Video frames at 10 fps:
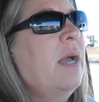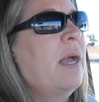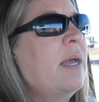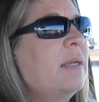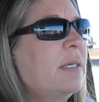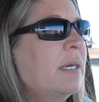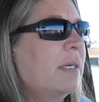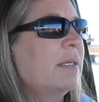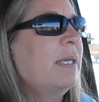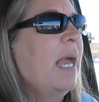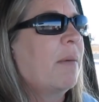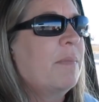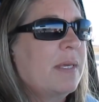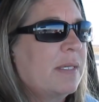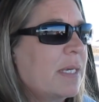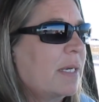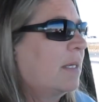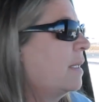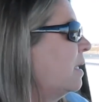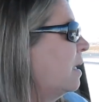And yeah, he said,
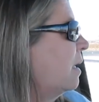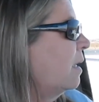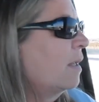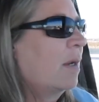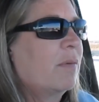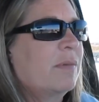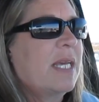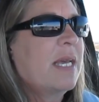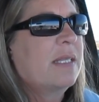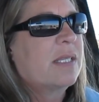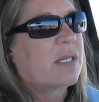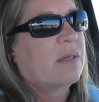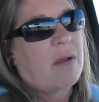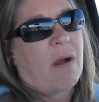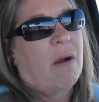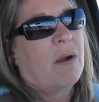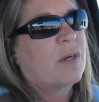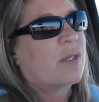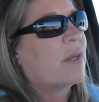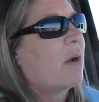you know, tents,
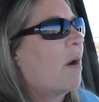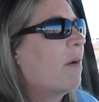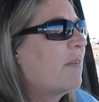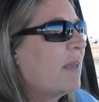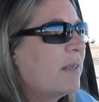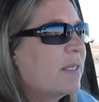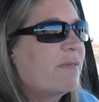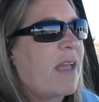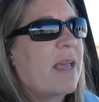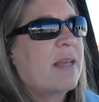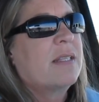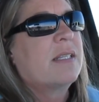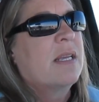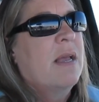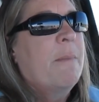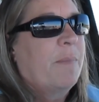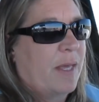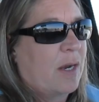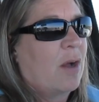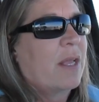cars, RVs, vans,
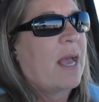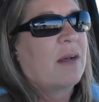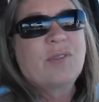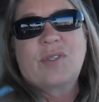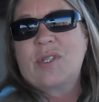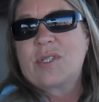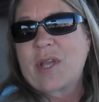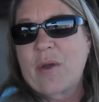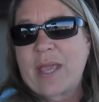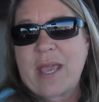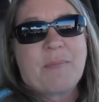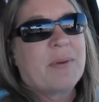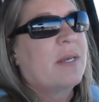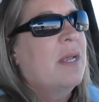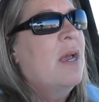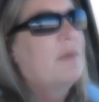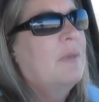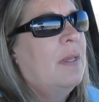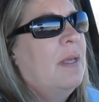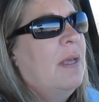it all counts. Just go camping.
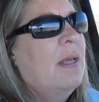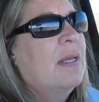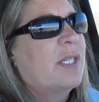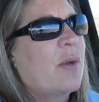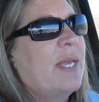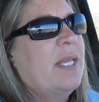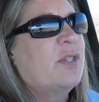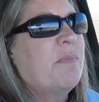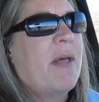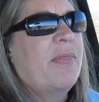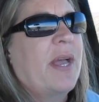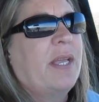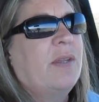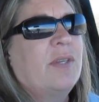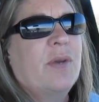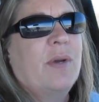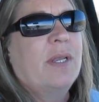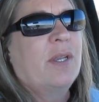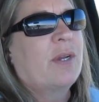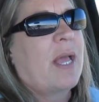But so each month that you do
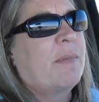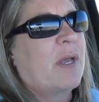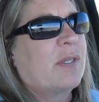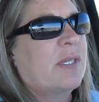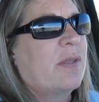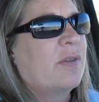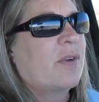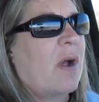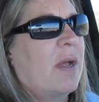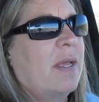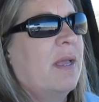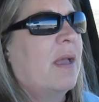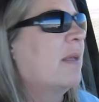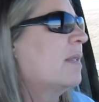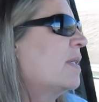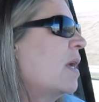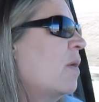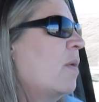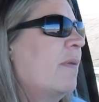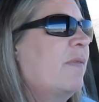it, your name goes into the drawing. And
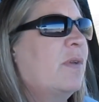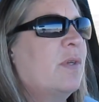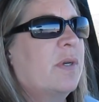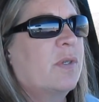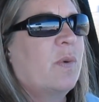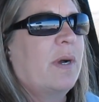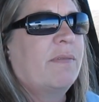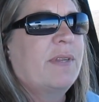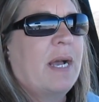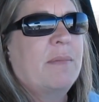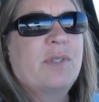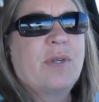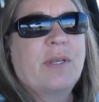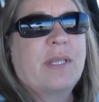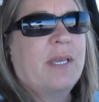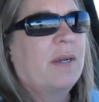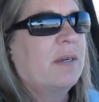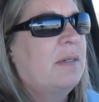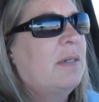so if you do it 12 times during the year,